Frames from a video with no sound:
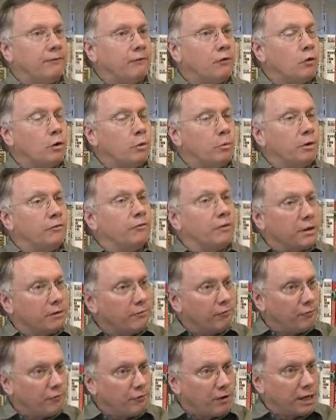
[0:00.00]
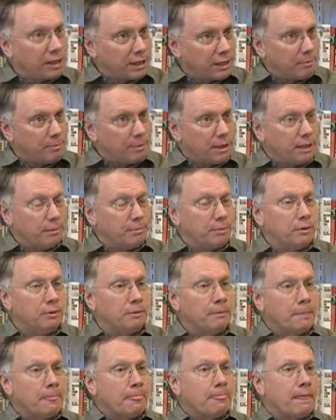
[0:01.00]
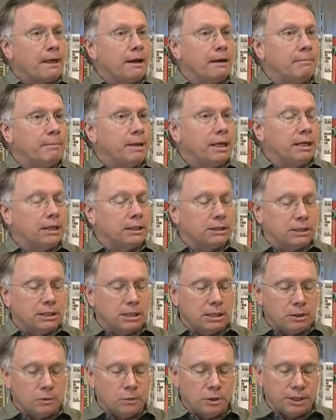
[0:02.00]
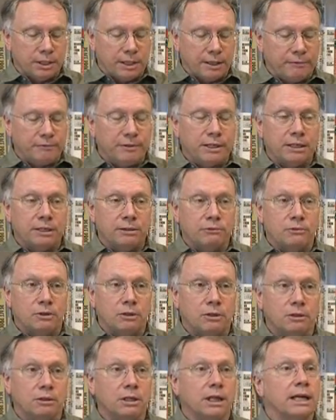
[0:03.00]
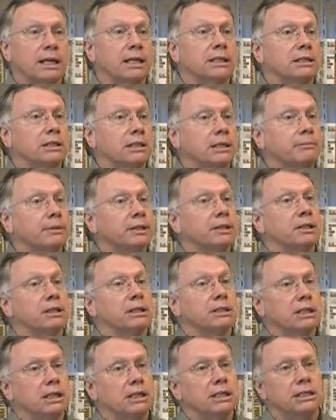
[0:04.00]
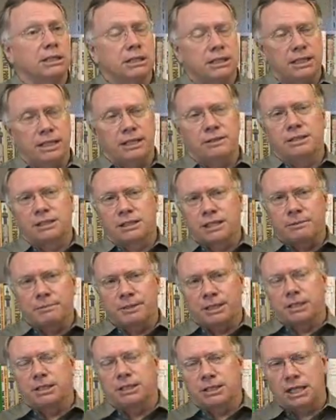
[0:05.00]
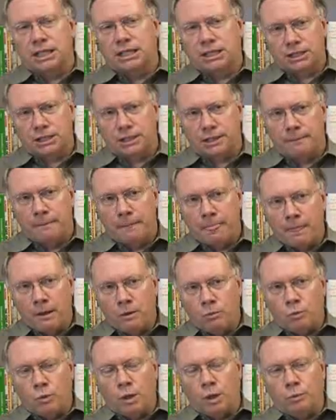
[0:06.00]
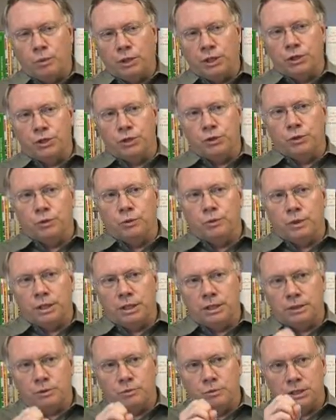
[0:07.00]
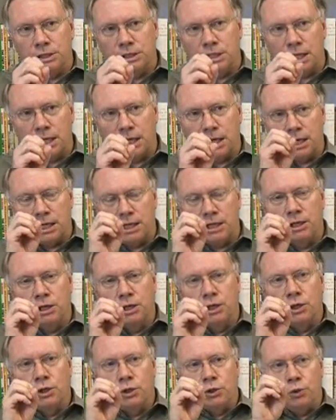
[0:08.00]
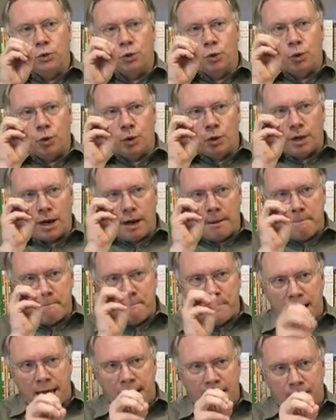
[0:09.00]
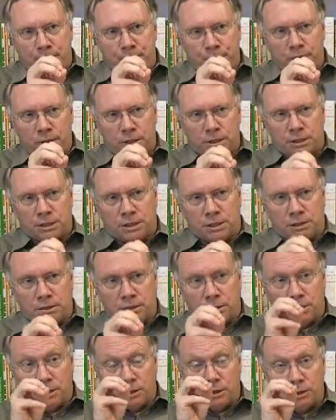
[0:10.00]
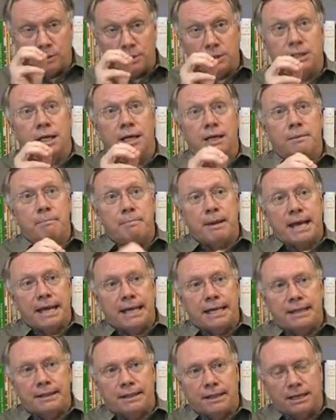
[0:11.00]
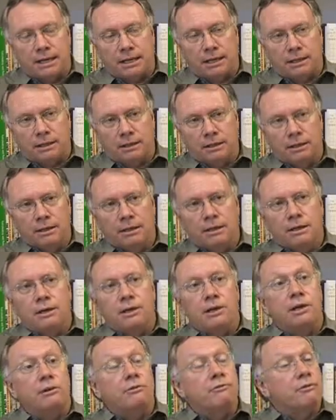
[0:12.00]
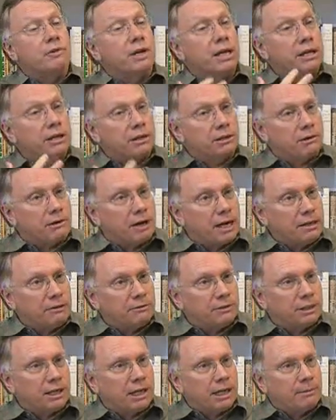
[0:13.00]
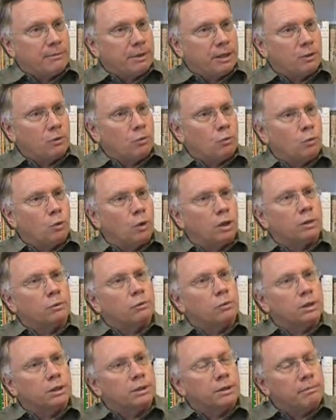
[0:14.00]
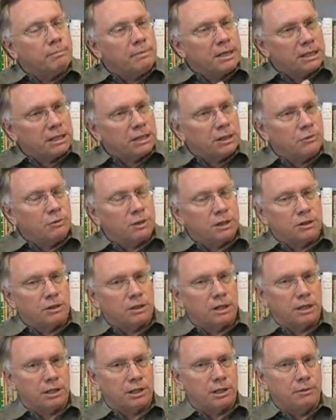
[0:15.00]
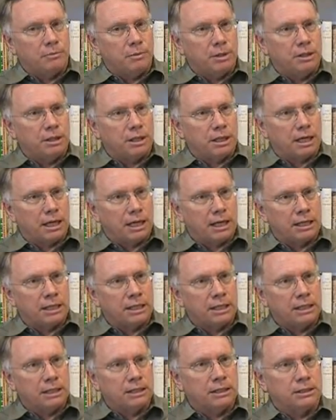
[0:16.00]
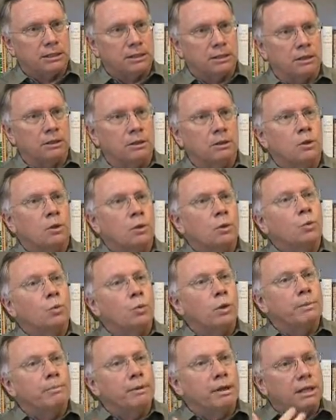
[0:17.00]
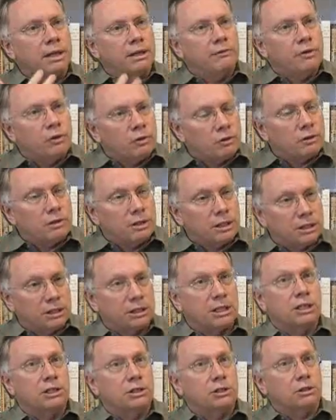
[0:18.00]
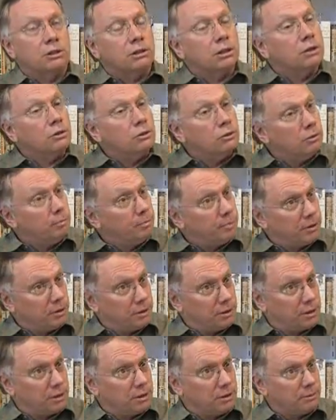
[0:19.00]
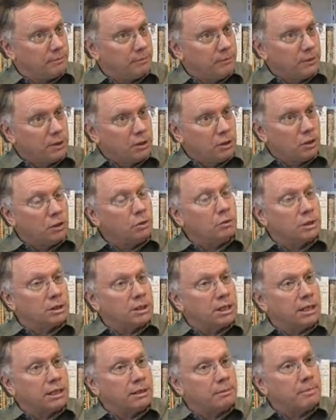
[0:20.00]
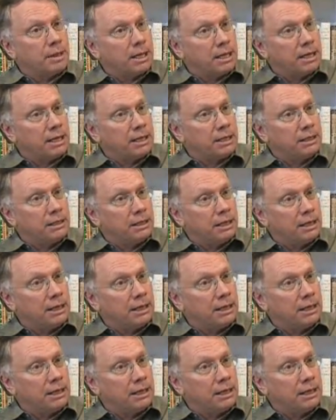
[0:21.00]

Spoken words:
form of confronting people about what they've done wrong, and stigmatisation. Now, in stigmatisation, what we do is we say, you're a bad person who has done a bad thing. In reintegrative shaming, the message we're trying to communicate is that we believe you're an essentially good person who has done a bad